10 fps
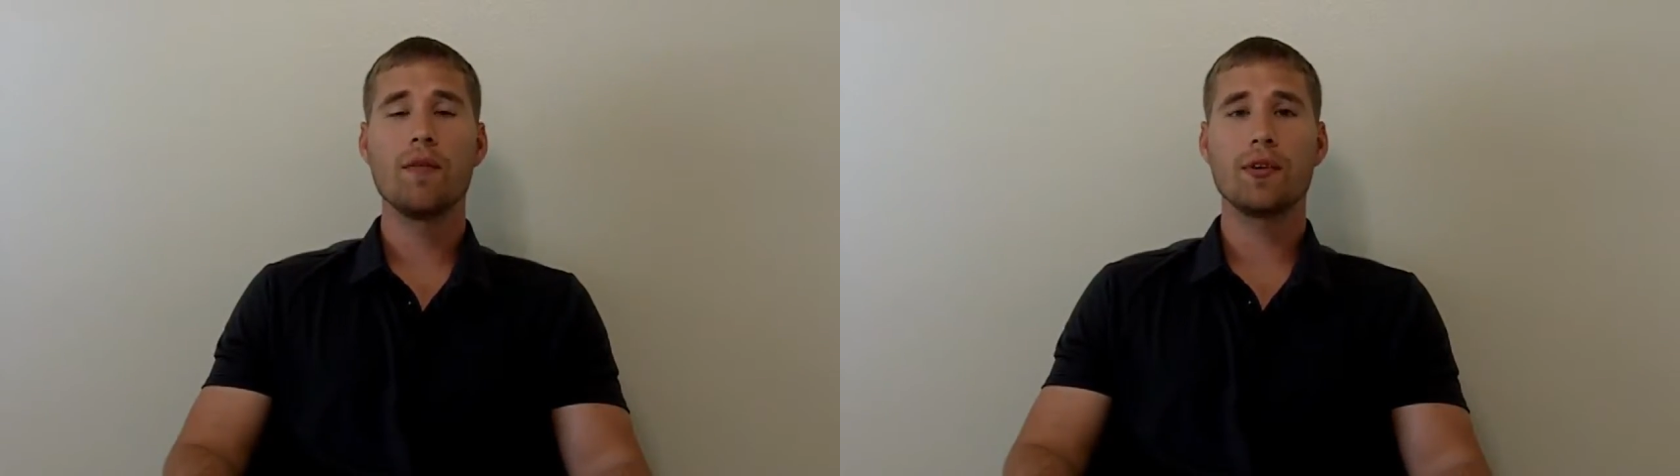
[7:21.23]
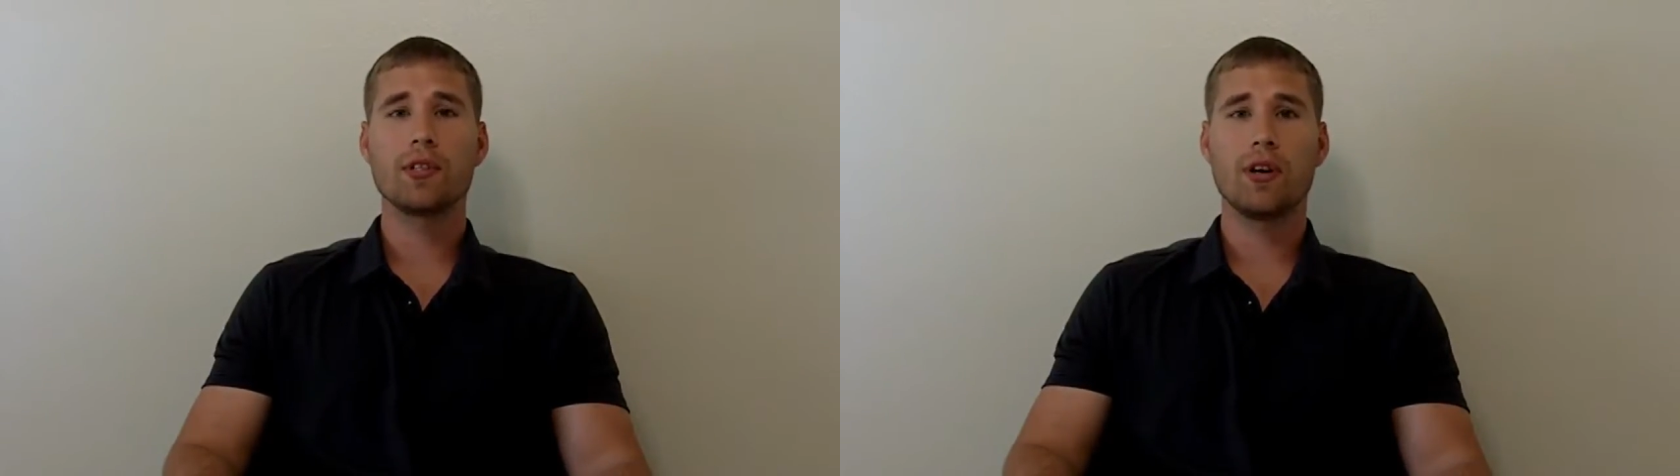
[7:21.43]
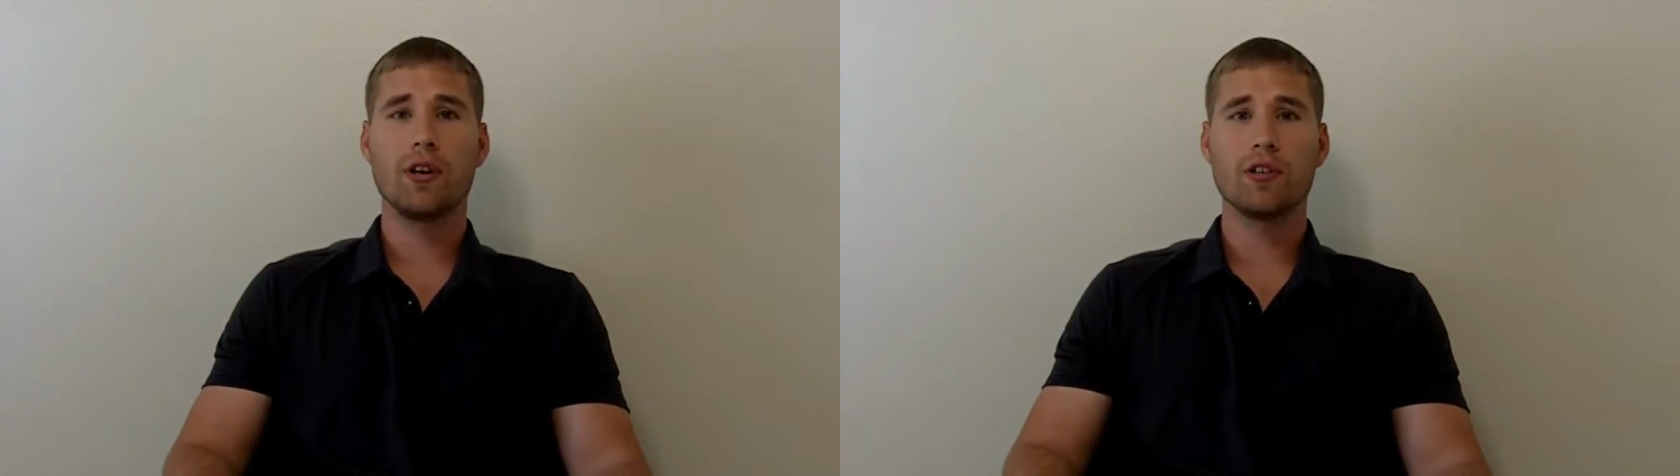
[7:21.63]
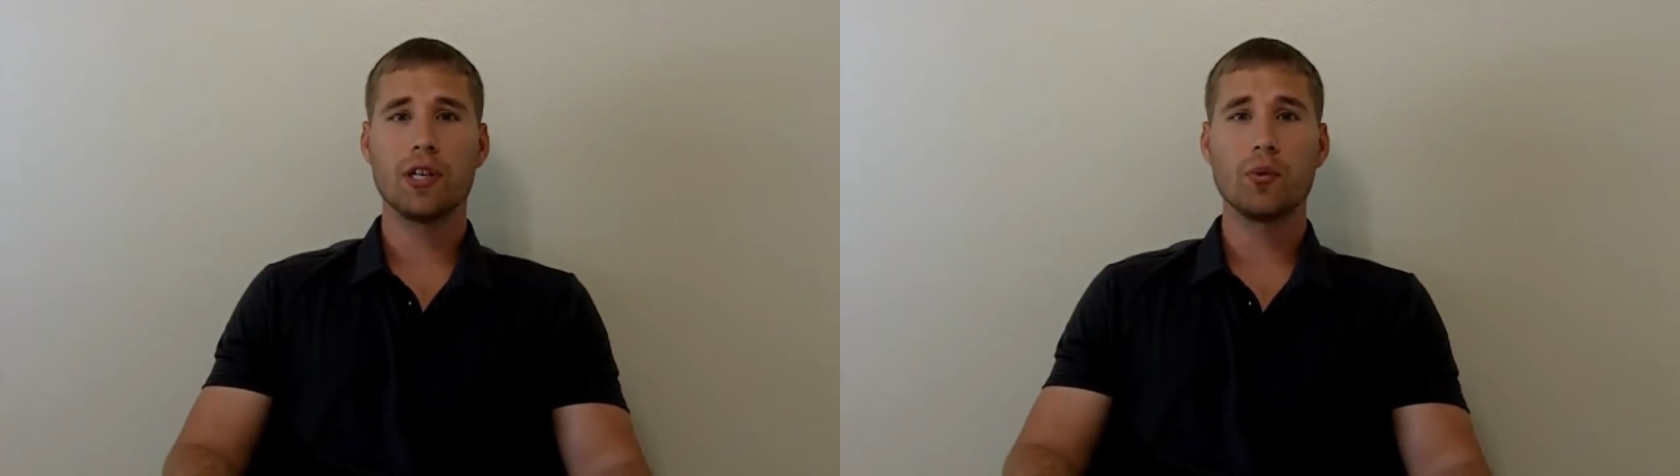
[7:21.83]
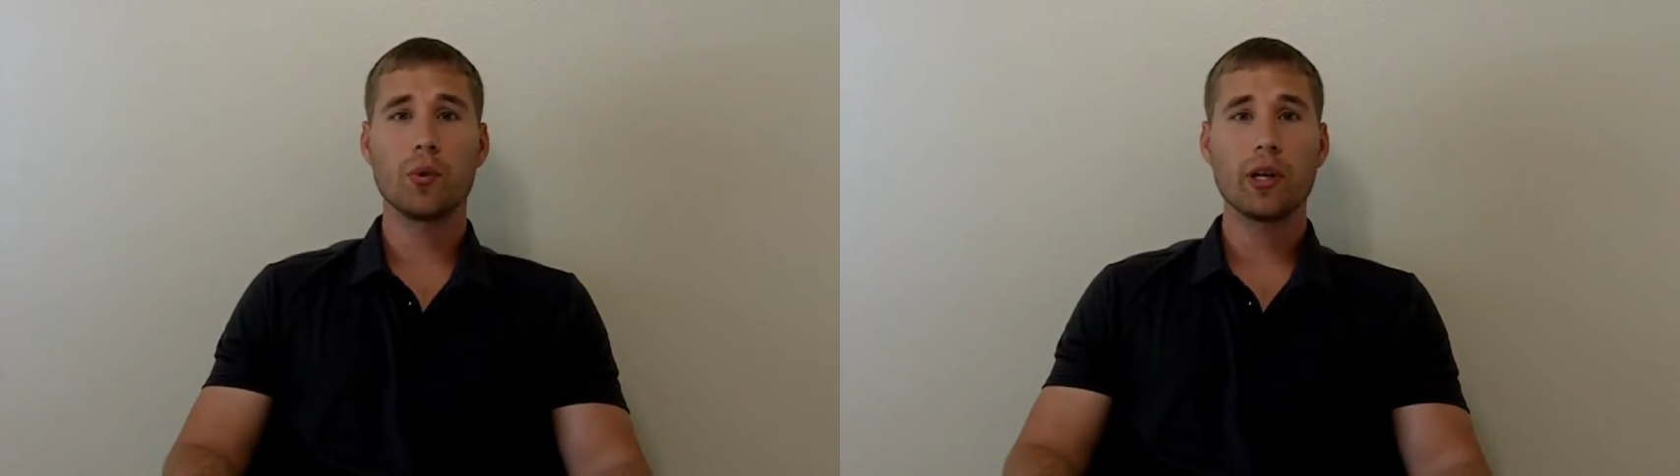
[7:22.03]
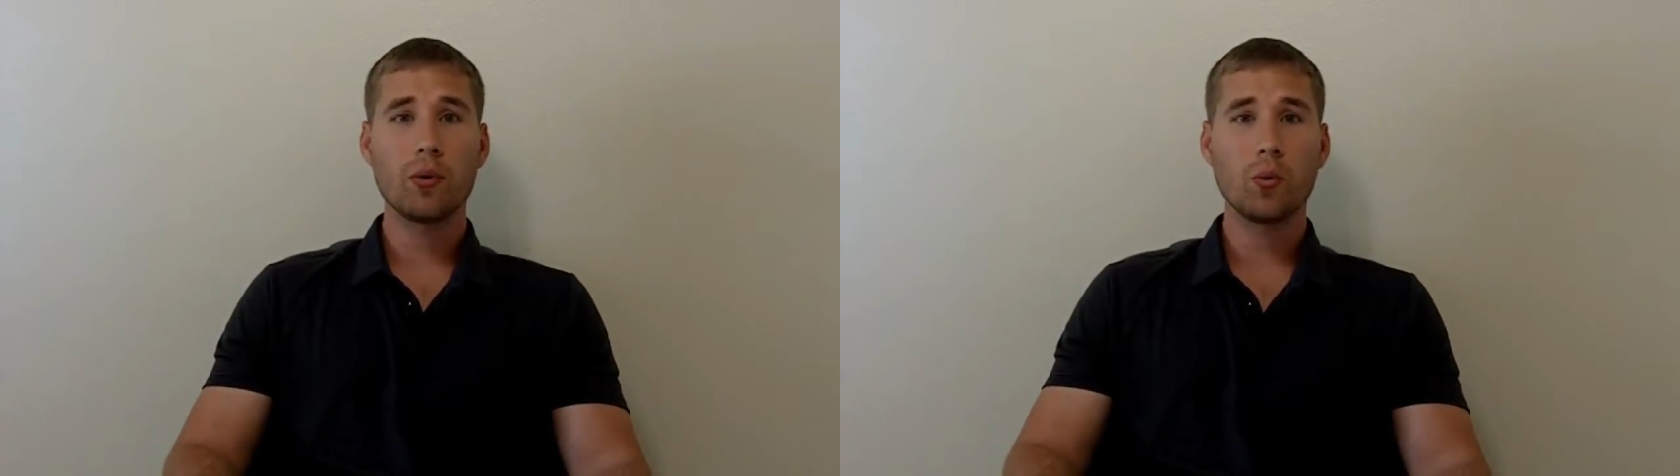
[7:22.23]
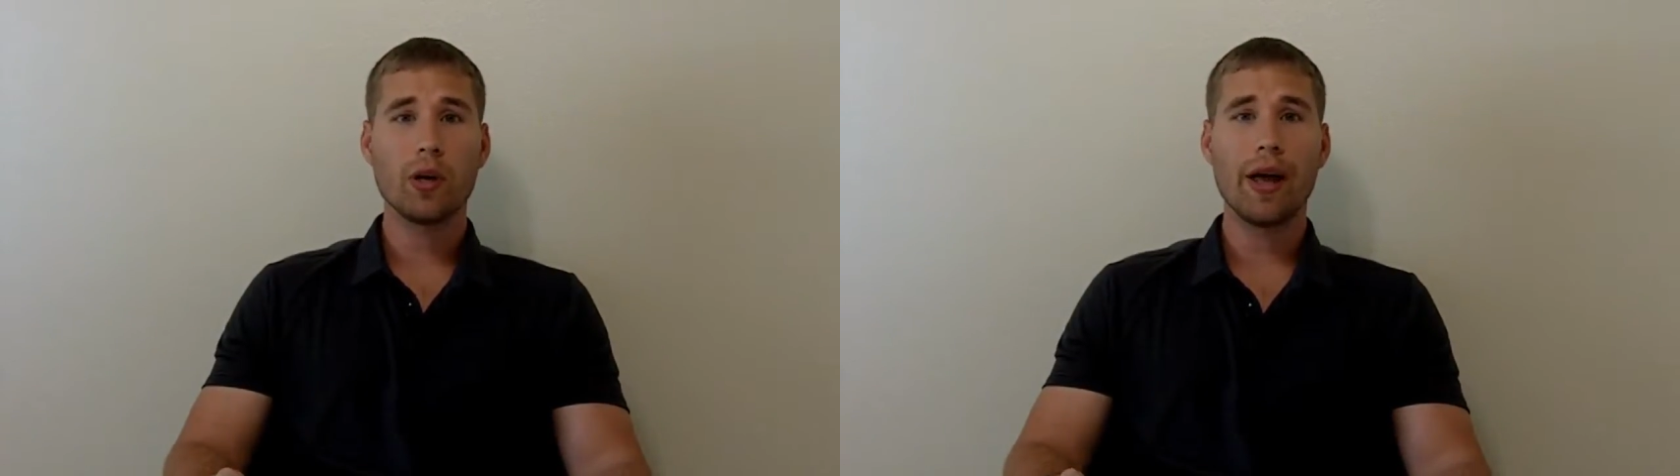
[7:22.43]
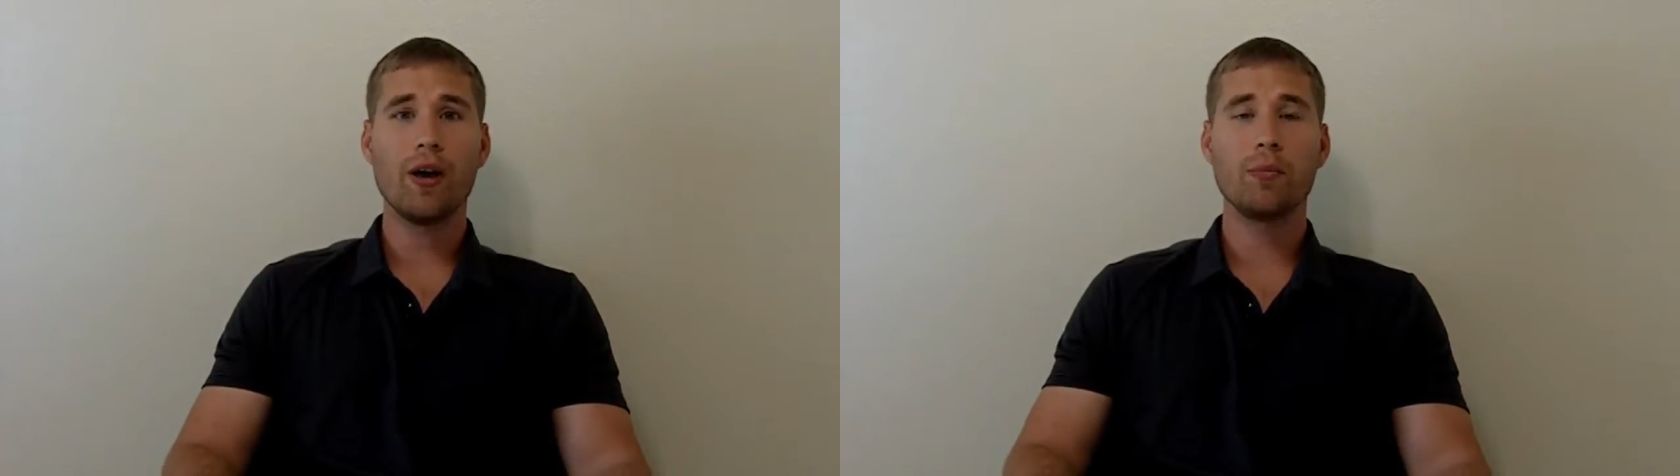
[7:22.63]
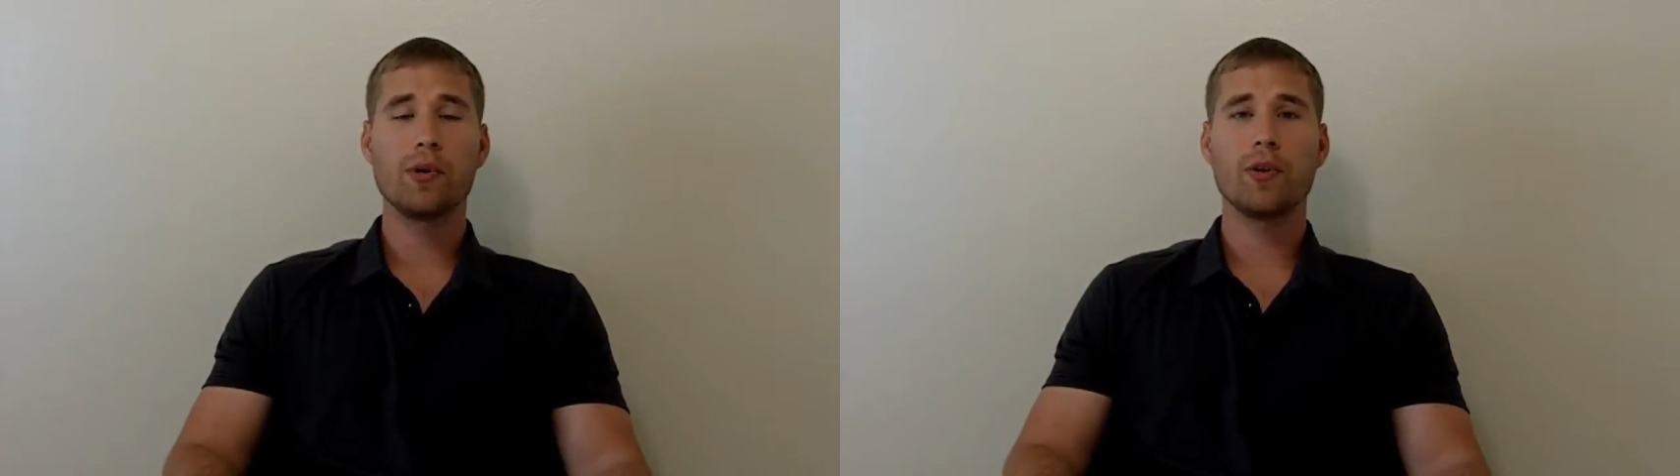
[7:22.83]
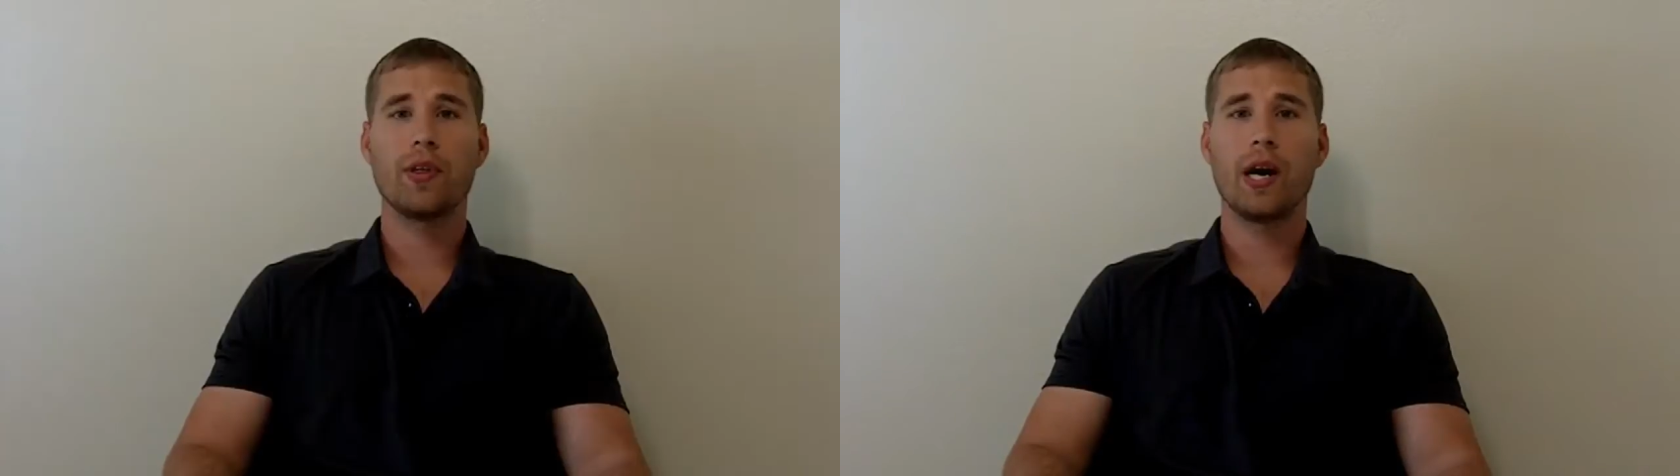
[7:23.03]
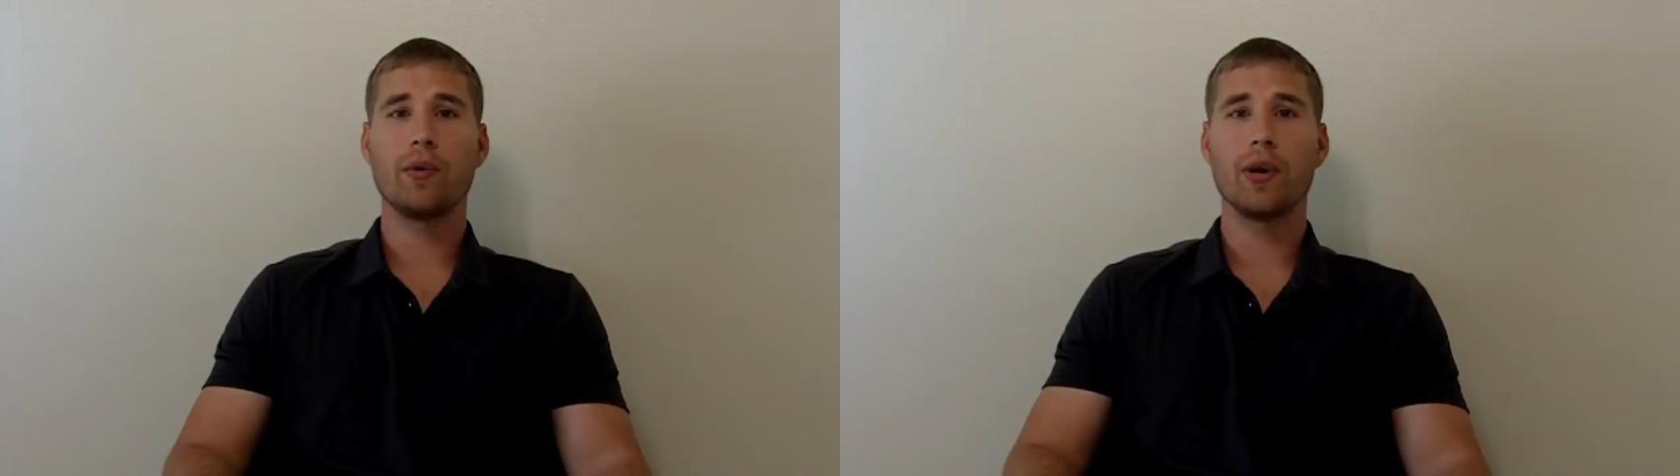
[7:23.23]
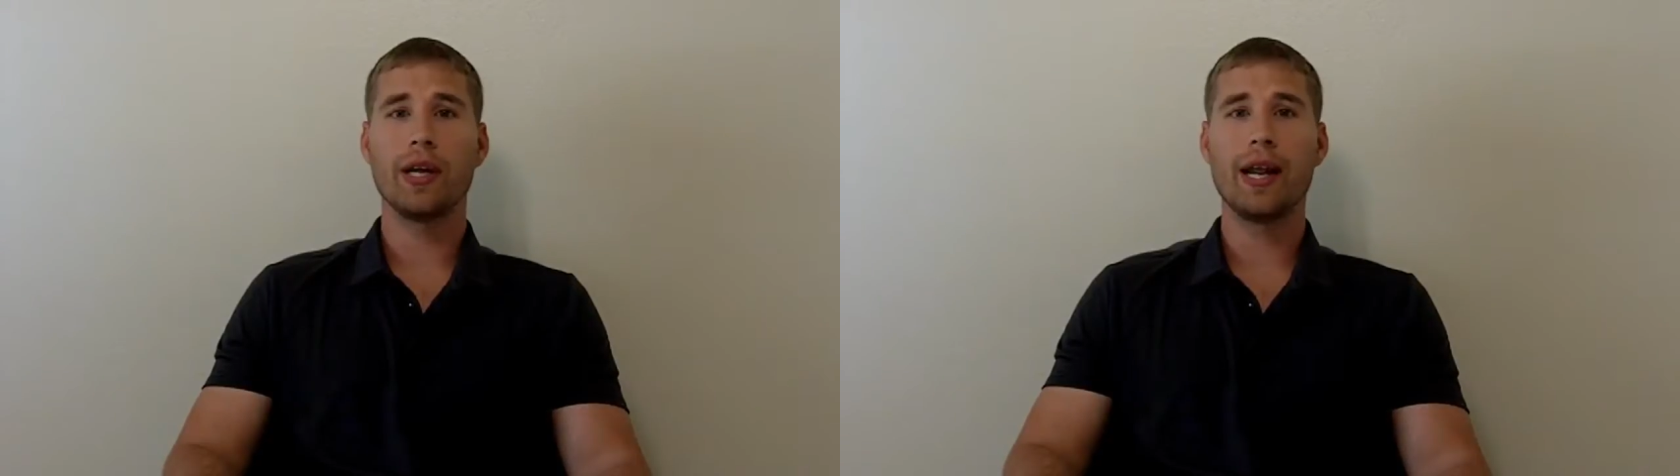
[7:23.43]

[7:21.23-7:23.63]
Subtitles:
For starters, it really will help your thyroid.